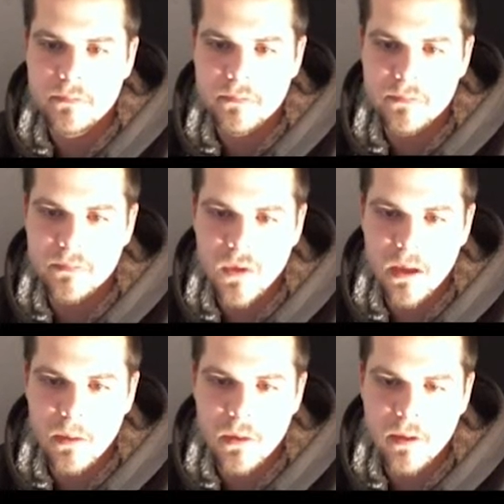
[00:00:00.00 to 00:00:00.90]
We're going
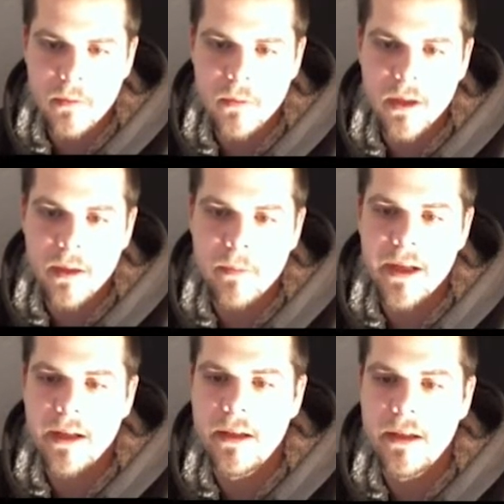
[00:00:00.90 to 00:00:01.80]
to bring it
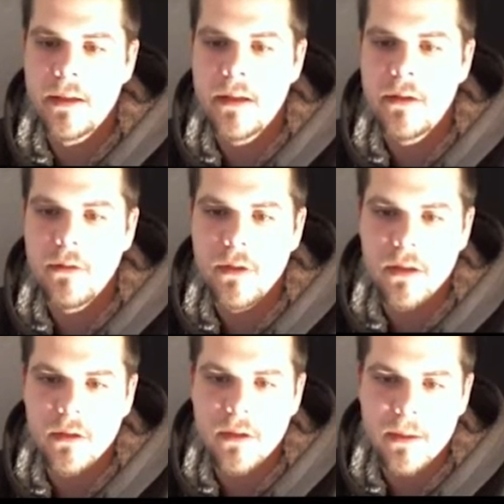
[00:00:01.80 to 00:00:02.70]
back in. We're going to
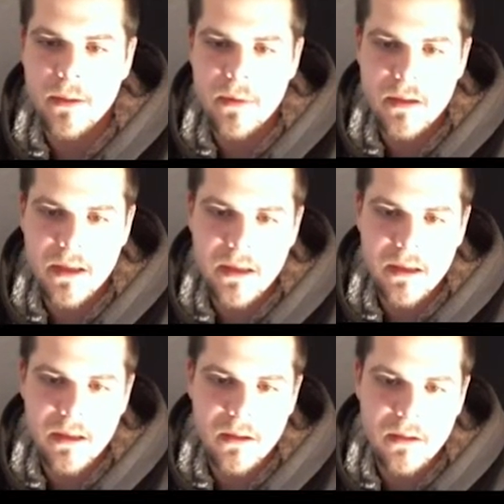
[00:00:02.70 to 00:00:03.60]
grab a slightly
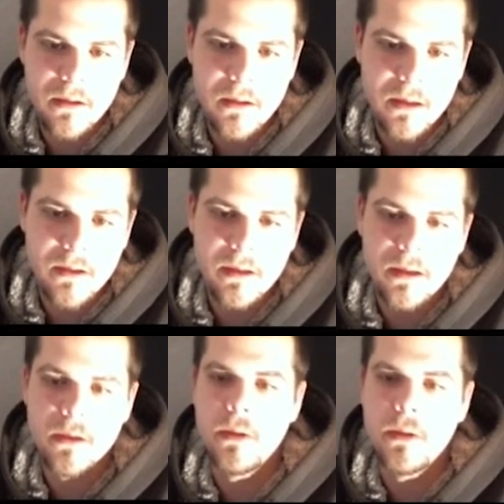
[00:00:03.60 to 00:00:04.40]
darker color and go